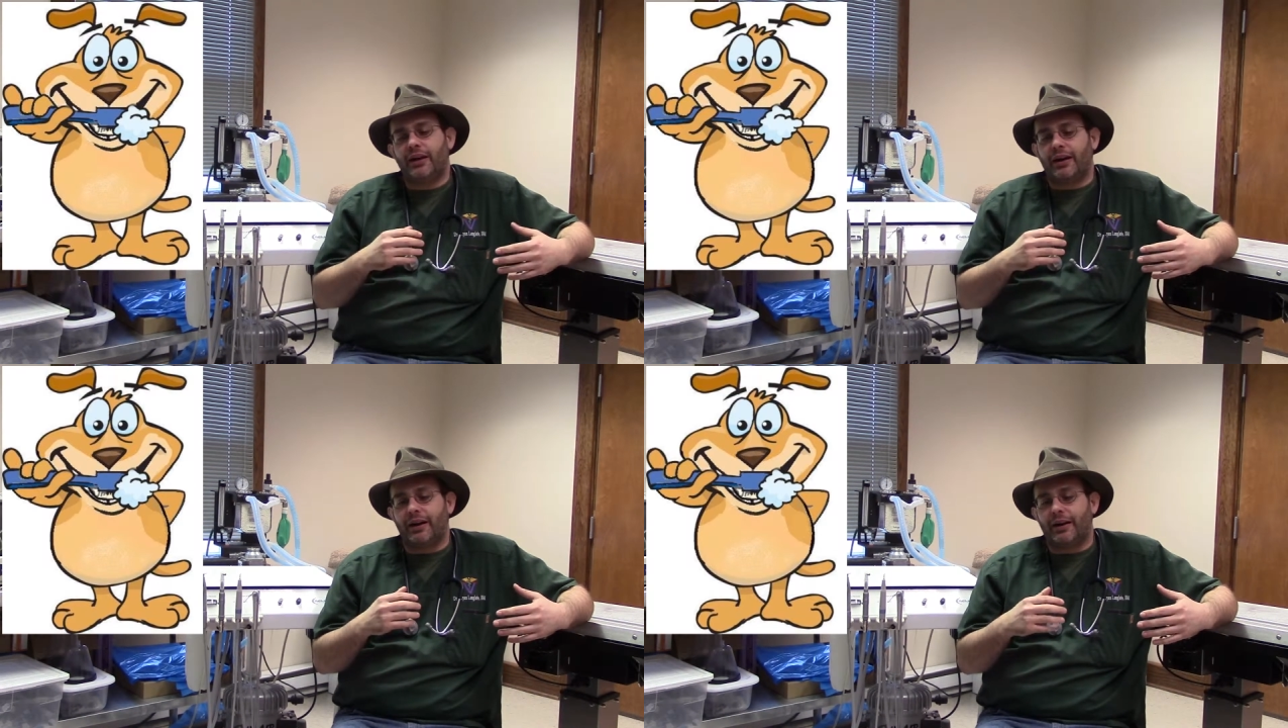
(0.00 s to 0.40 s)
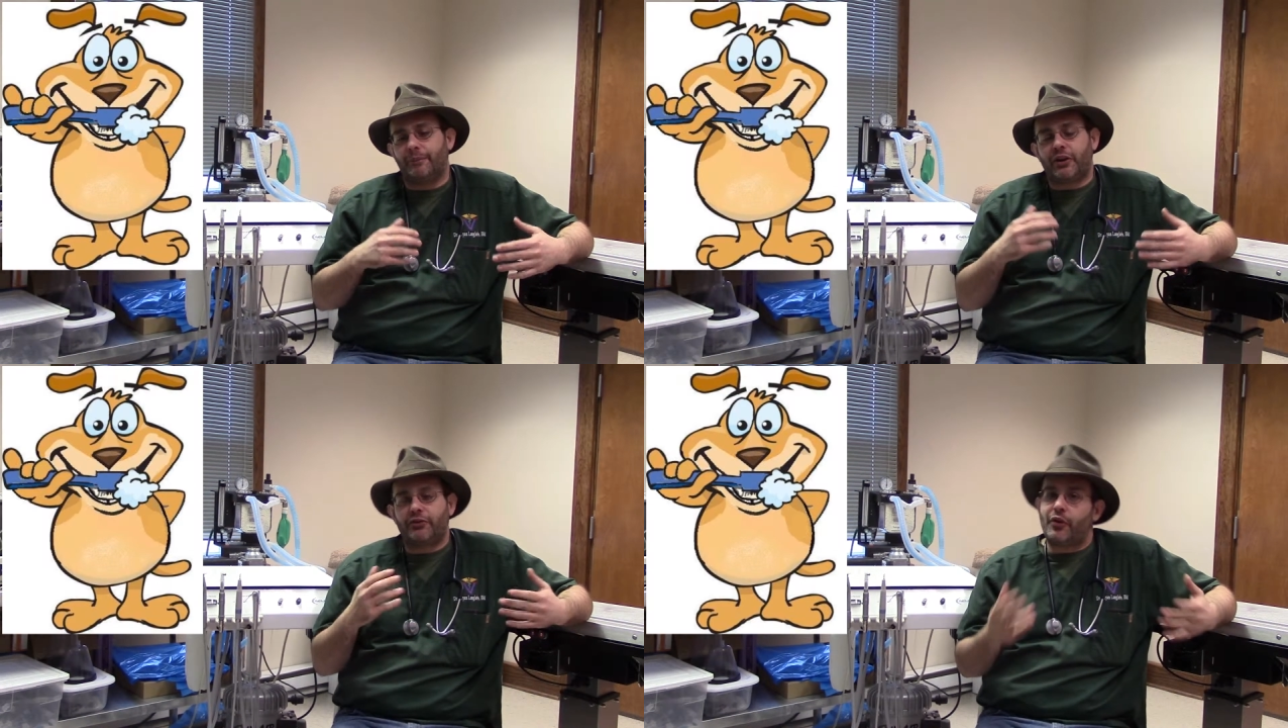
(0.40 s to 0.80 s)

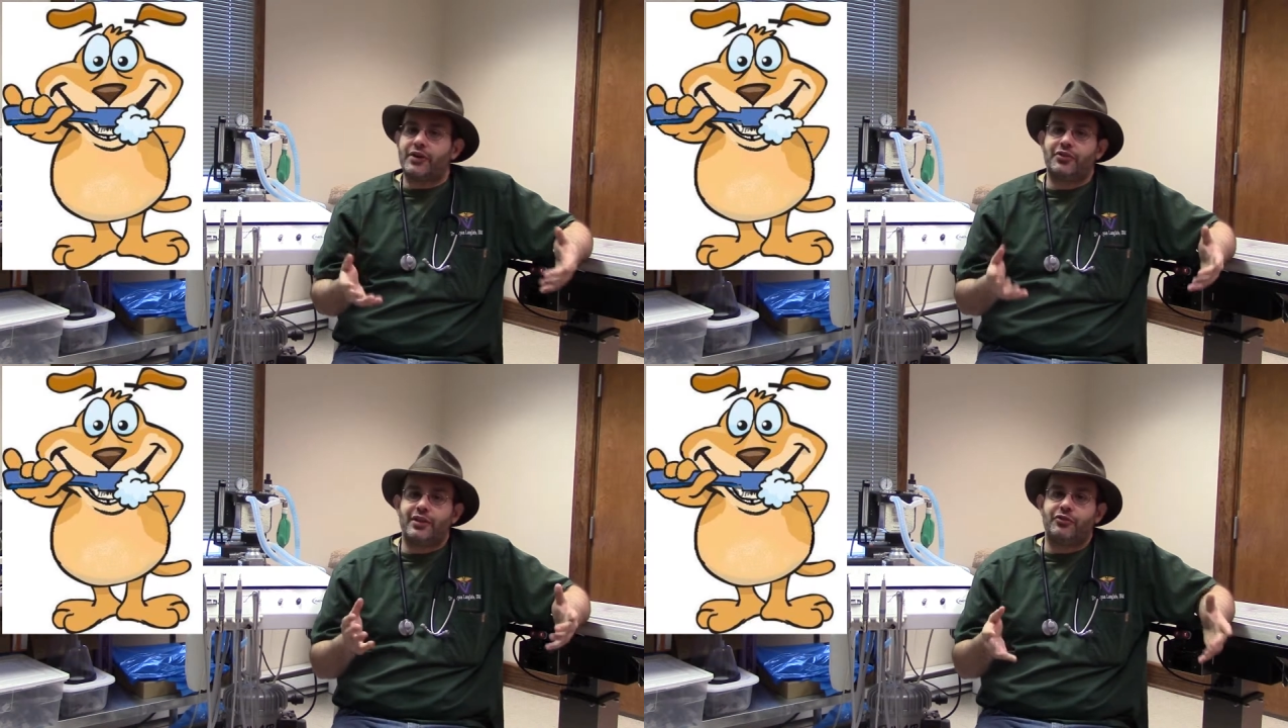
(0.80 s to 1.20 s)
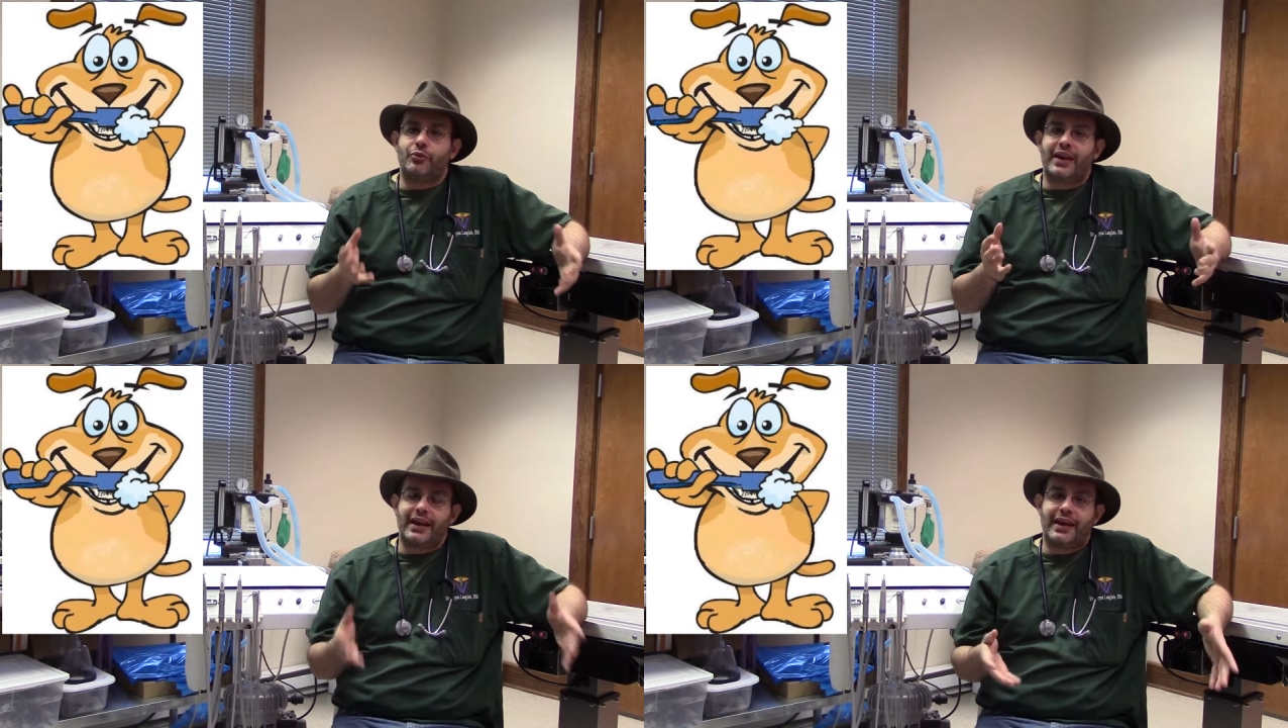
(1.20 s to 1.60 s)
But as far as things you
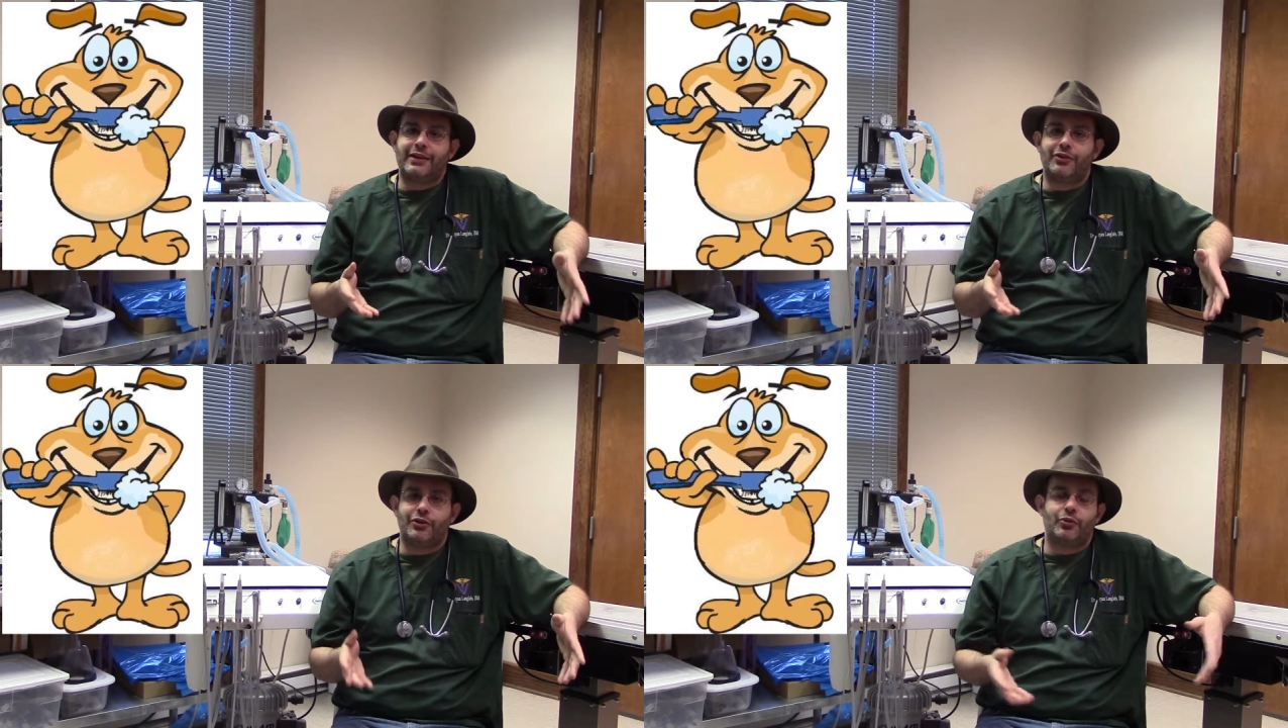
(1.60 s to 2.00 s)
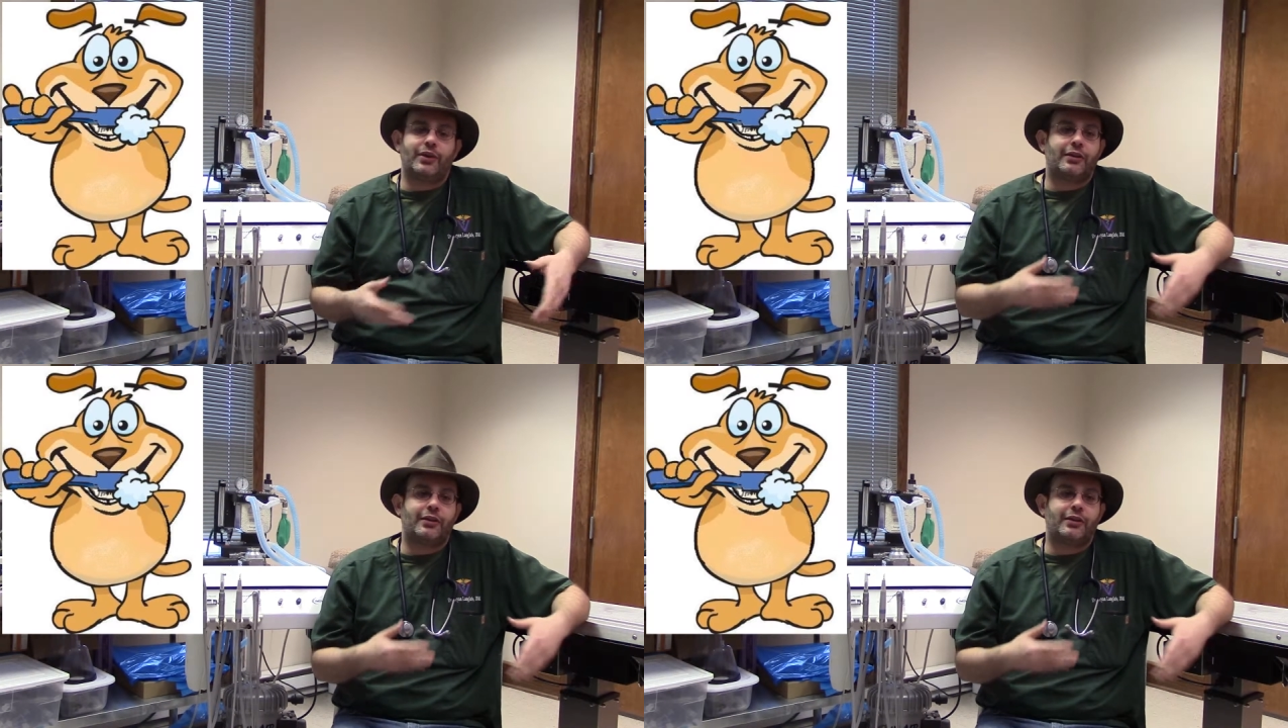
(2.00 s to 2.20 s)
can do,